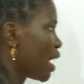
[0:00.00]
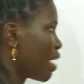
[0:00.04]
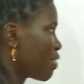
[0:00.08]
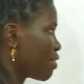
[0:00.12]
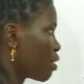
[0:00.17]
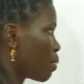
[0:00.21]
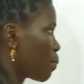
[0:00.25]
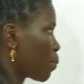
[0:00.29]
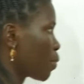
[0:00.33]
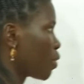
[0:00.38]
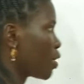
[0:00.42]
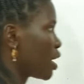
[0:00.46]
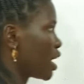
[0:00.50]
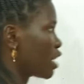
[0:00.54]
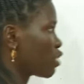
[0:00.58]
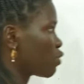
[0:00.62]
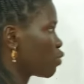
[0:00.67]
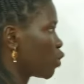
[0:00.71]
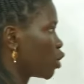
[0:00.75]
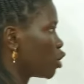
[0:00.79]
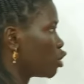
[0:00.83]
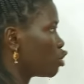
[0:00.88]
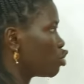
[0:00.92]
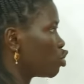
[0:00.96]
are the products.
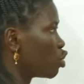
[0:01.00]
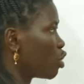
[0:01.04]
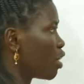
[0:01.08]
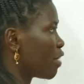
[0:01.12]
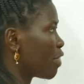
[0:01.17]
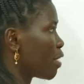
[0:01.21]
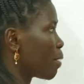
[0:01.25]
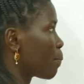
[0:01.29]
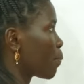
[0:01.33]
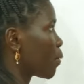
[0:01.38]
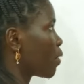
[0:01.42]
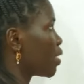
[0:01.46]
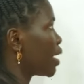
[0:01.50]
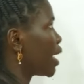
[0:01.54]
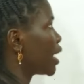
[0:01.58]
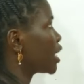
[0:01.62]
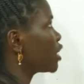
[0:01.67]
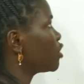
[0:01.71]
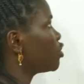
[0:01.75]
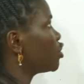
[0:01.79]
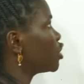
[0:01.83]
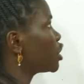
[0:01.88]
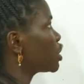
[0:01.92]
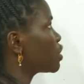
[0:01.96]
For you to know the
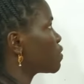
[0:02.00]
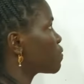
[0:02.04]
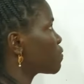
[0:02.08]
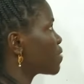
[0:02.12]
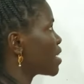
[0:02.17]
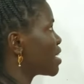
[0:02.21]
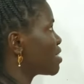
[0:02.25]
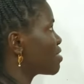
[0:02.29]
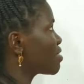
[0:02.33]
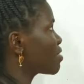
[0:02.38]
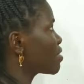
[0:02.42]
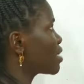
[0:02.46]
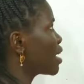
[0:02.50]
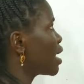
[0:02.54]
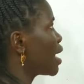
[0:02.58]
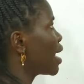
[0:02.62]
product, you need to first